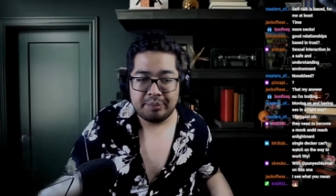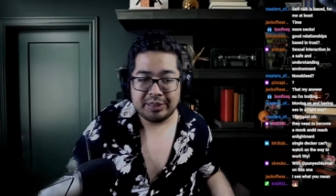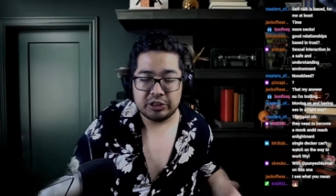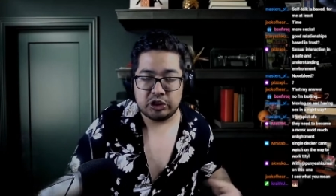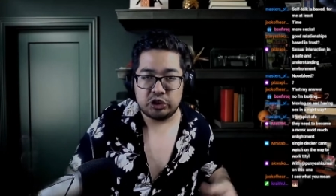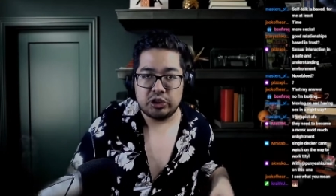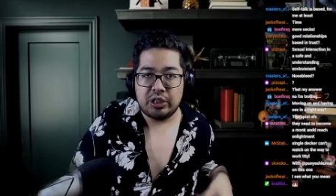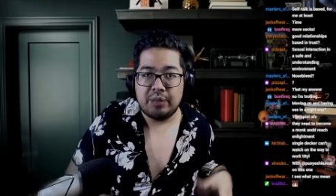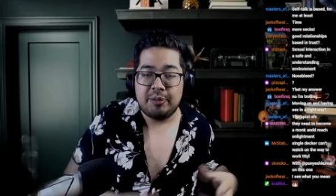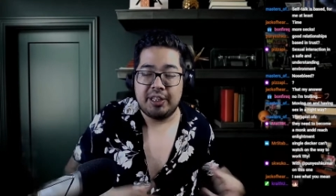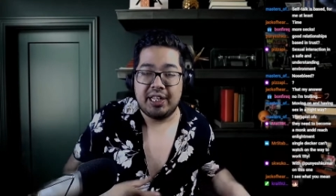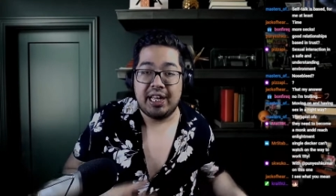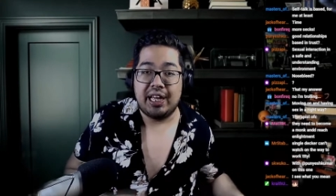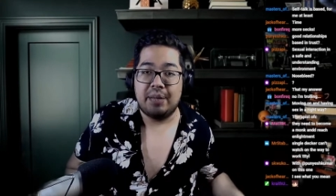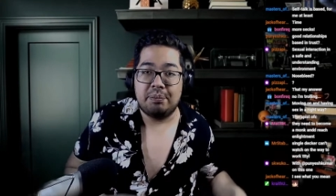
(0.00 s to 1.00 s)
Because
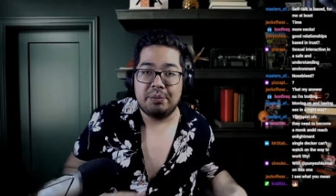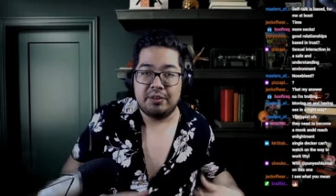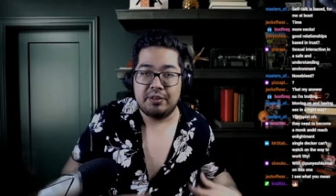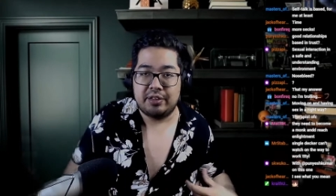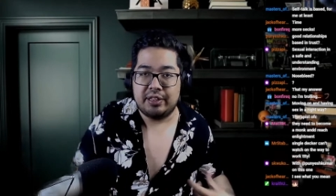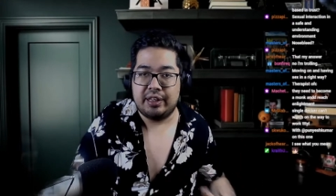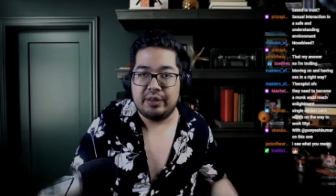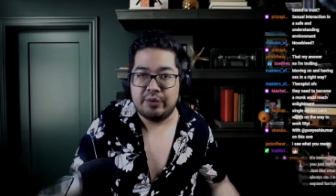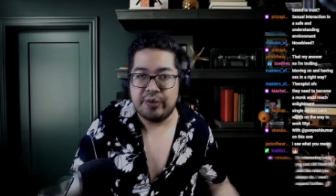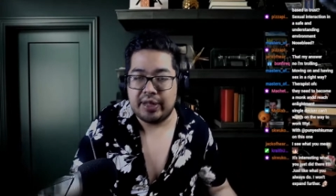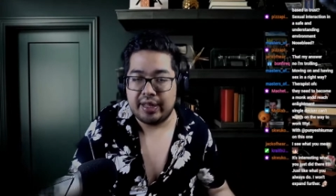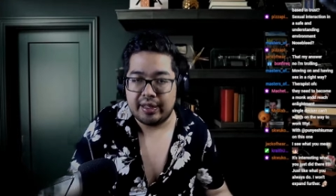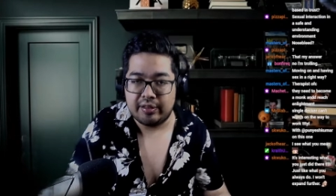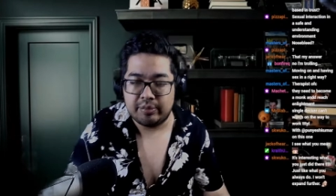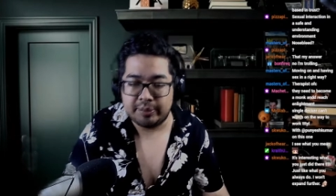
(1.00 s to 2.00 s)
trauma happens in
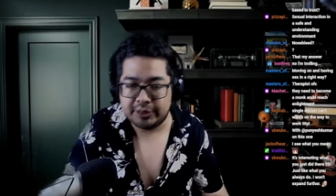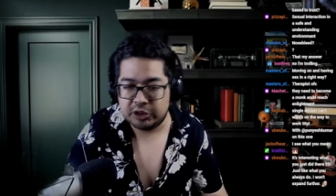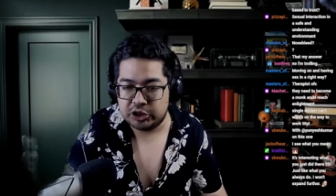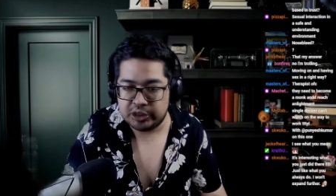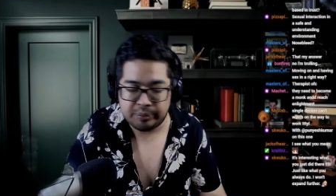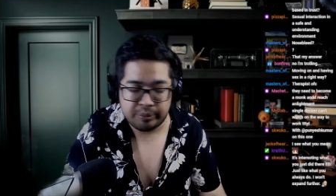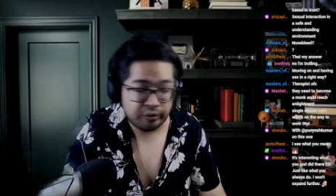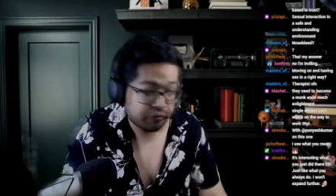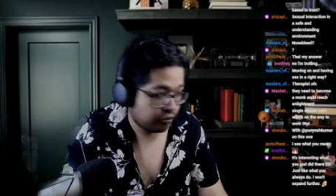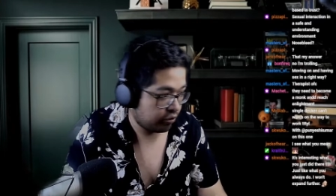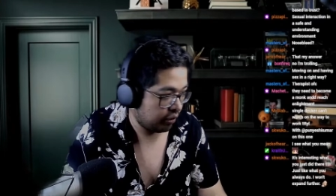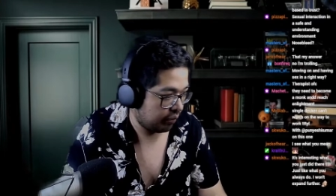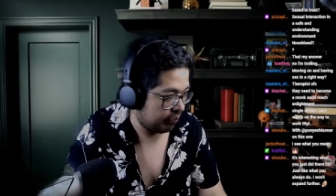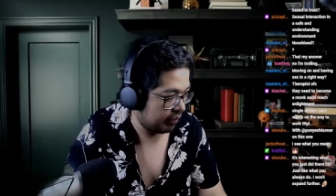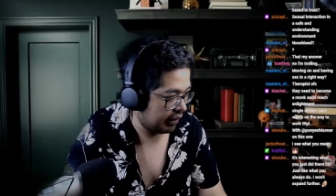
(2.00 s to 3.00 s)
every aspect, shape, or
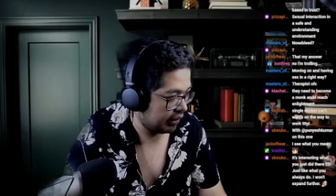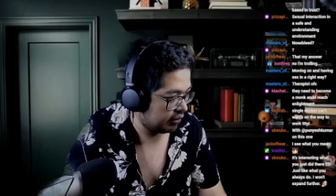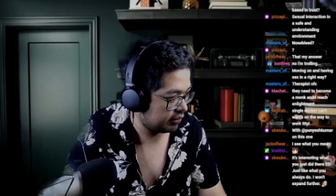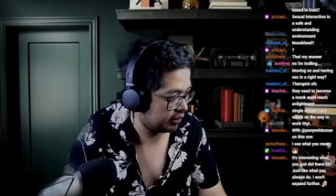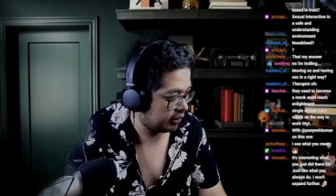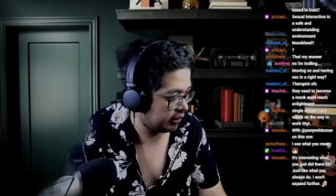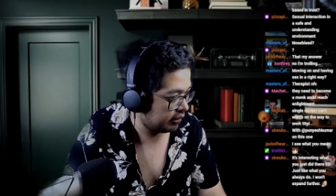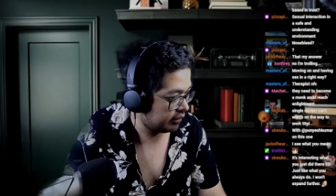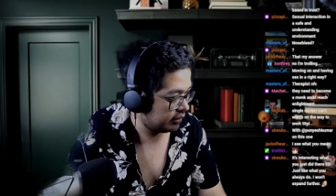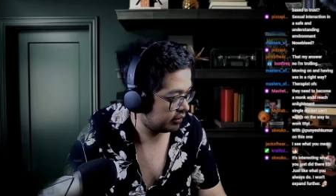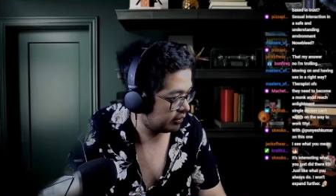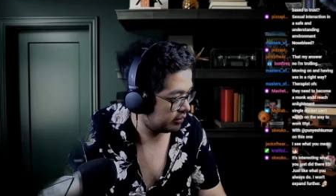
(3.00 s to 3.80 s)
form out there.